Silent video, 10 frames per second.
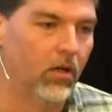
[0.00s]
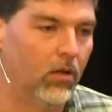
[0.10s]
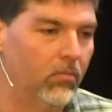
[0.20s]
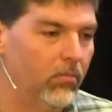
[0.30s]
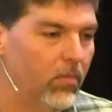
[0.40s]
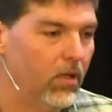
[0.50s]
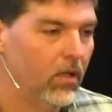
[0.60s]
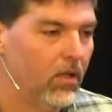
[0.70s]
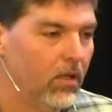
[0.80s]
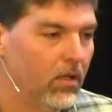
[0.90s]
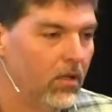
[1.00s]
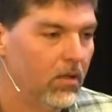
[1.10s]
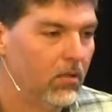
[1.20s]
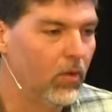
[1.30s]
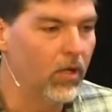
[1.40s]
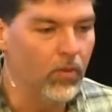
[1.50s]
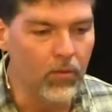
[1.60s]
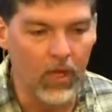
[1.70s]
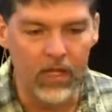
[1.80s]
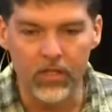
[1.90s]
Um, we,
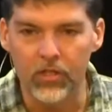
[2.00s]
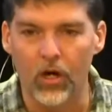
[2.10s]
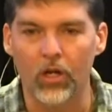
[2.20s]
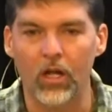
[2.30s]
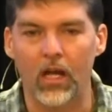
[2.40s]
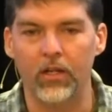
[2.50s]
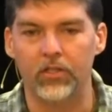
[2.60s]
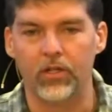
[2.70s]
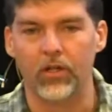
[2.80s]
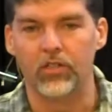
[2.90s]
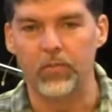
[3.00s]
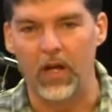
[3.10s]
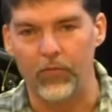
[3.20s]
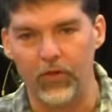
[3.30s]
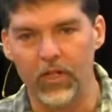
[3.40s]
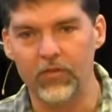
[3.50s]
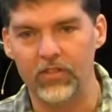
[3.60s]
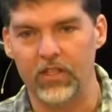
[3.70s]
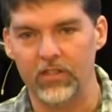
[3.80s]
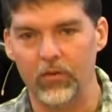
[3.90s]
we like to talk a lot in the church about
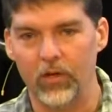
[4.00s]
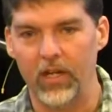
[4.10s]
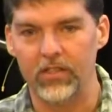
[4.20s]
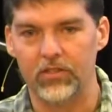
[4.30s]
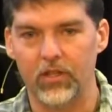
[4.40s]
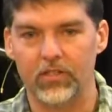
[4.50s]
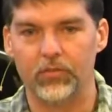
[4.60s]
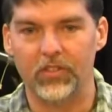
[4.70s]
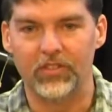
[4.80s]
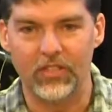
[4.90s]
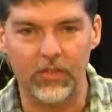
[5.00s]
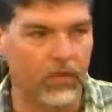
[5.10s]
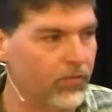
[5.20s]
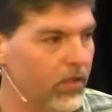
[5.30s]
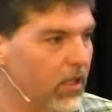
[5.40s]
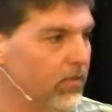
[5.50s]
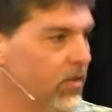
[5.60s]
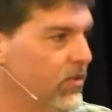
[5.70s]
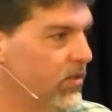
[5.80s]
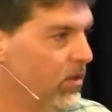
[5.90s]
forgiveness as it relates to us receiving
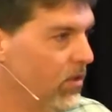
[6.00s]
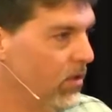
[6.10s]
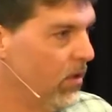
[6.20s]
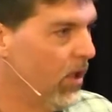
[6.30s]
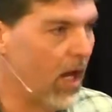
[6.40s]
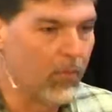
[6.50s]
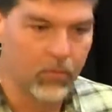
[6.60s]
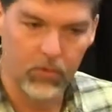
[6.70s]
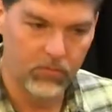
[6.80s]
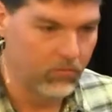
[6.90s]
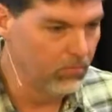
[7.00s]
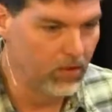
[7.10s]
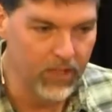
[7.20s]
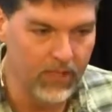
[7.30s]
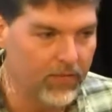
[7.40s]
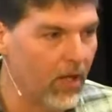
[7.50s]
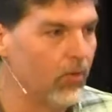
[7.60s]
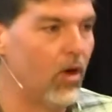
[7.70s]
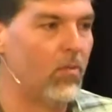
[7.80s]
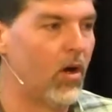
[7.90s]
forgiveness. And I believe
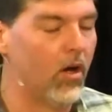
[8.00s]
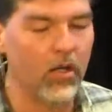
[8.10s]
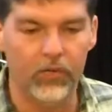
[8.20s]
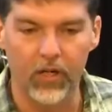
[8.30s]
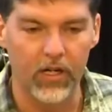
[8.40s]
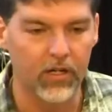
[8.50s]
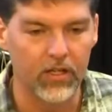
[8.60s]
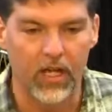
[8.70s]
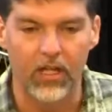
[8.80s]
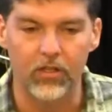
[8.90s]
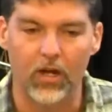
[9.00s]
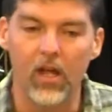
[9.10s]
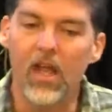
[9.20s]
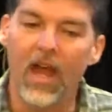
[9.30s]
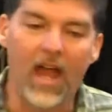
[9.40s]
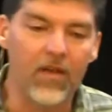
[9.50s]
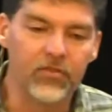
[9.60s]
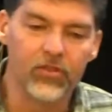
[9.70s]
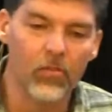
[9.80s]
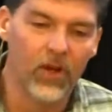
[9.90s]
that with all my heart. And if you're here today and you go, I
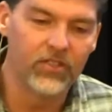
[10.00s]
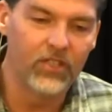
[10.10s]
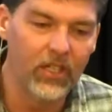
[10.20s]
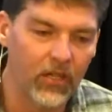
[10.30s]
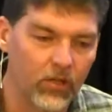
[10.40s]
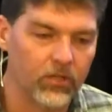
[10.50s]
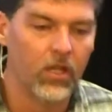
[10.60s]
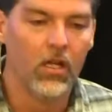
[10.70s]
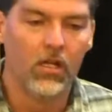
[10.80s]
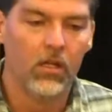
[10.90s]
have so much guilt,